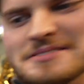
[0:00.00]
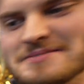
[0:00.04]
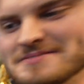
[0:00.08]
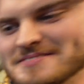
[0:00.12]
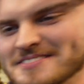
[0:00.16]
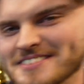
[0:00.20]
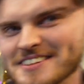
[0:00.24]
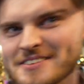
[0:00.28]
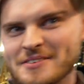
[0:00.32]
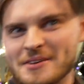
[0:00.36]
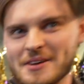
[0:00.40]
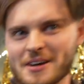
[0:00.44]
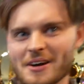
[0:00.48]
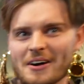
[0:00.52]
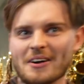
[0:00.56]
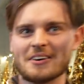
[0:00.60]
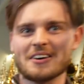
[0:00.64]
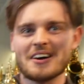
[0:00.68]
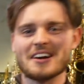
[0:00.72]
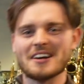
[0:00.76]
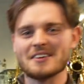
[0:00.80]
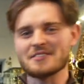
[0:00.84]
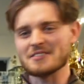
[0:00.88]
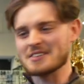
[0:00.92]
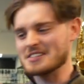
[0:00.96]
There you go. I
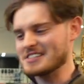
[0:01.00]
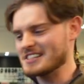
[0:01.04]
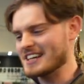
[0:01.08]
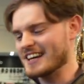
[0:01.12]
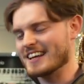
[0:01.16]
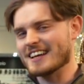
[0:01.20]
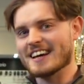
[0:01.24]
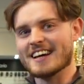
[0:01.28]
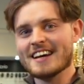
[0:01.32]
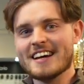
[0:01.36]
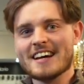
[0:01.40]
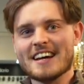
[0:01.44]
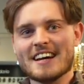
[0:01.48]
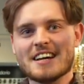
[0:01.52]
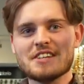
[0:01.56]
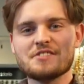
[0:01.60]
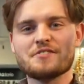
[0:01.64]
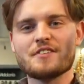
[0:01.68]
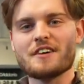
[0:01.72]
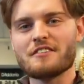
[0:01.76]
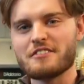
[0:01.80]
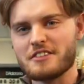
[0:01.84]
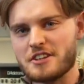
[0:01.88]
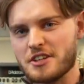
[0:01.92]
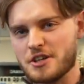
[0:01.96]
can't even say it. It's
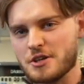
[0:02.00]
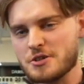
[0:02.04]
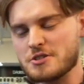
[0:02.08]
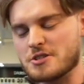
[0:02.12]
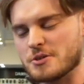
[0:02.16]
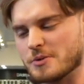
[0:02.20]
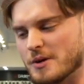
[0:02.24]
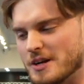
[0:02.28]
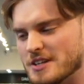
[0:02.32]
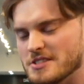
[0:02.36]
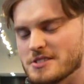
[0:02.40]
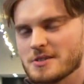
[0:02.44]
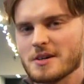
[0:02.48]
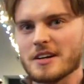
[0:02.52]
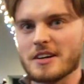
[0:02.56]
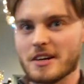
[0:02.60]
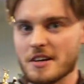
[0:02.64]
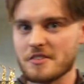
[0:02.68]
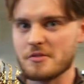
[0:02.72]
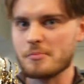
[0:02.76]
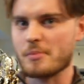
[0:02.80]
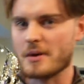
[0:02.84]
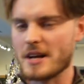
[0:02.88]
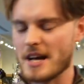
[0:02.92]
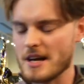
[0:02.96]
very new to us, so I can't
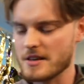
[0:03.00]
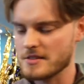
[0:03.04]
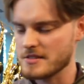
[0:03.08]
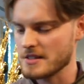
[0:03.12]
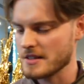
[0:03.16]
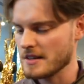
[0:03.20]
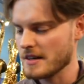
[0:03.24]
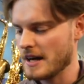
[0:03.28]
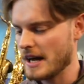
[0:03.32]
even pronounce it.